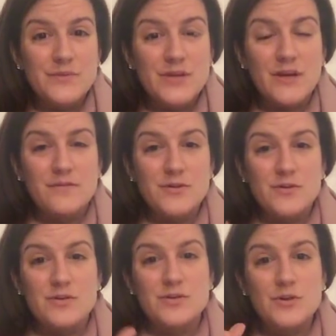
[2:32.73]
to kind of do
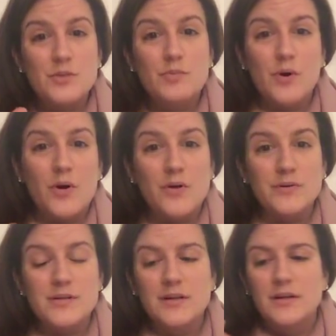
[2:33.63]
this
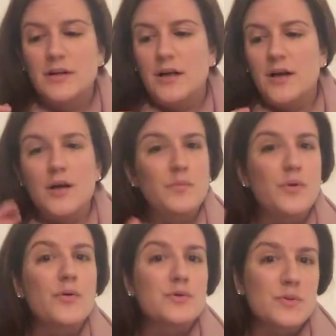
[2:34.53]
two-pronged
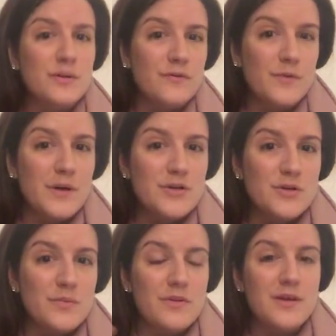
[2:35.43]
approach with
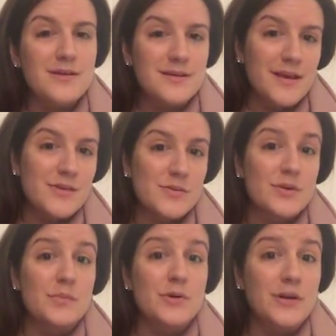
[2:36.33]
information, with the intellect, with
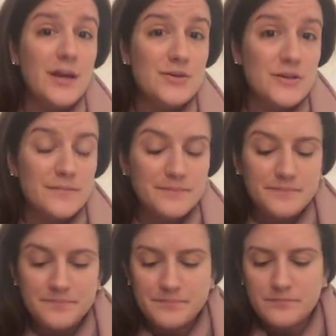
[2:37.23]
communication.
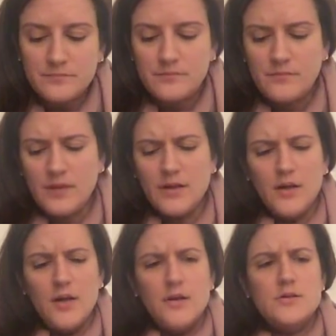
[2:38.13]

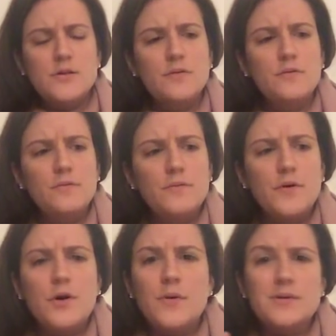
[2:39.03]
So
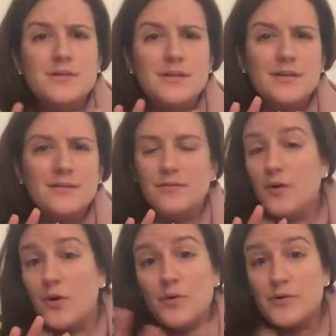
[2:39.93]
Virgo is,
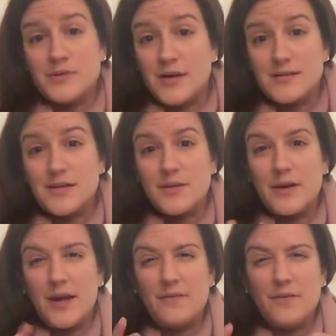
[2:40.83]
all earth signs
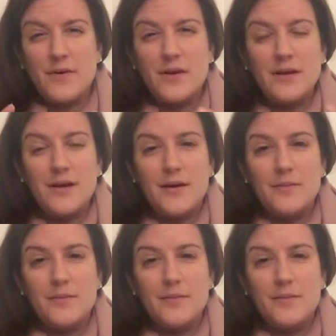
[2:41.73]
anyway, have a very